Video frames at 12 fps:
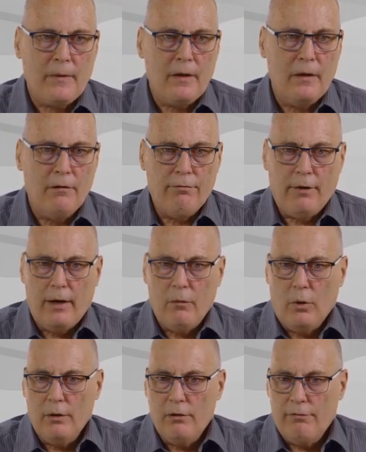And
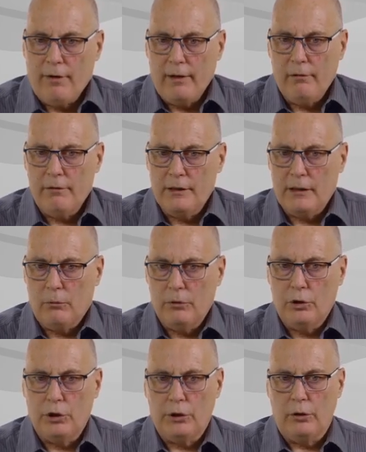one of the final things I want
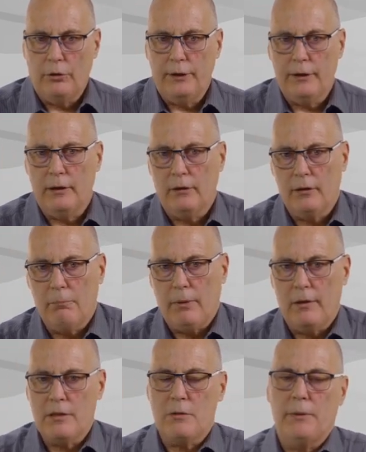to show here on the
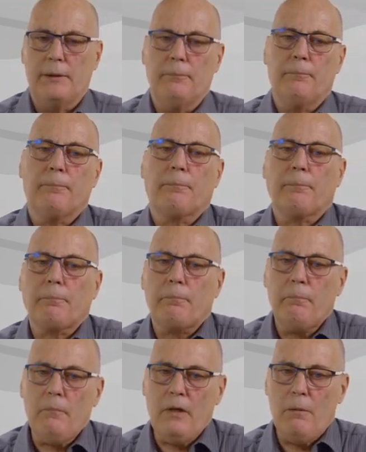power swing
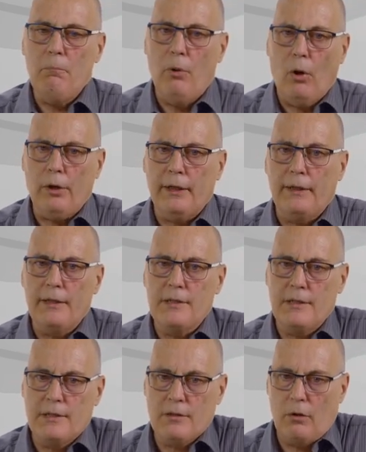blocking is
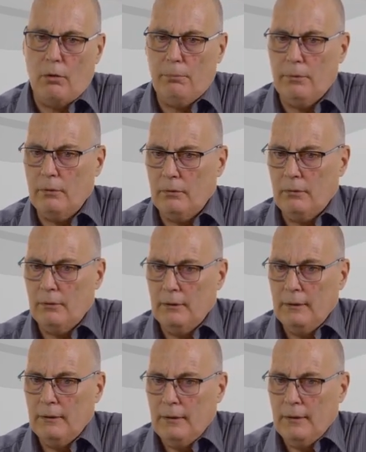an example.
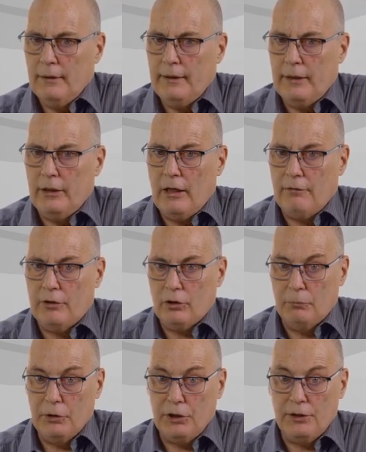Here you have a
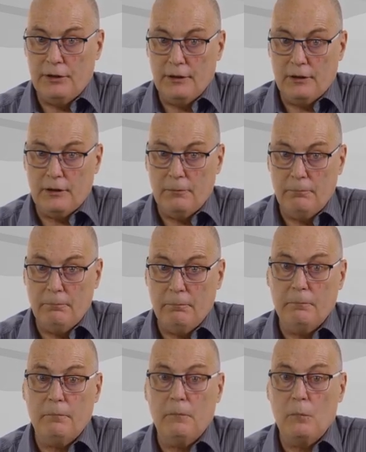transmission system
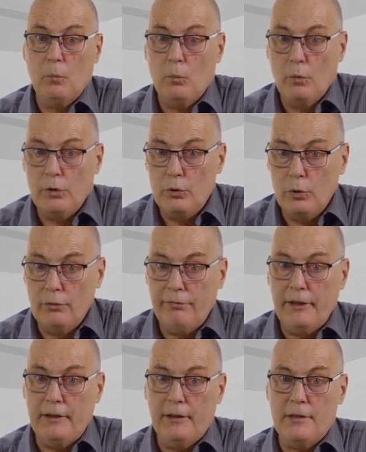with 2
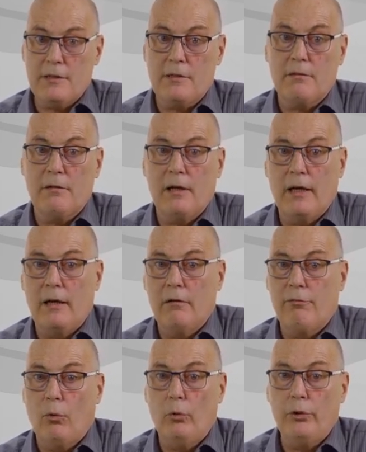feeders and
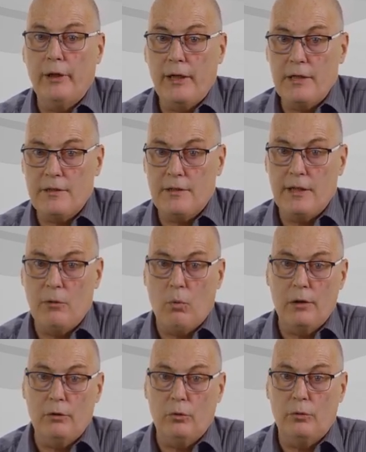4 relays,
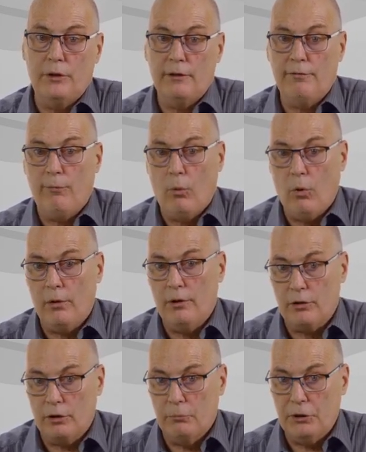D1 to D4 on the
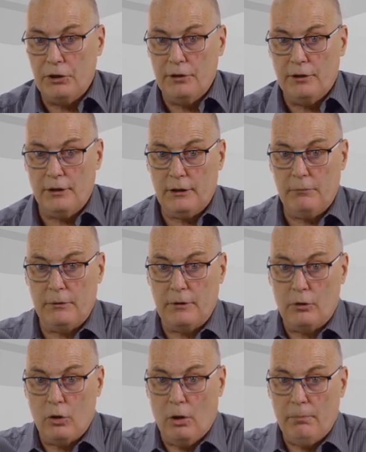transmission system at the
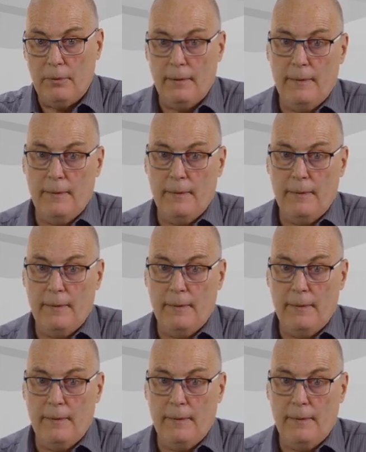top.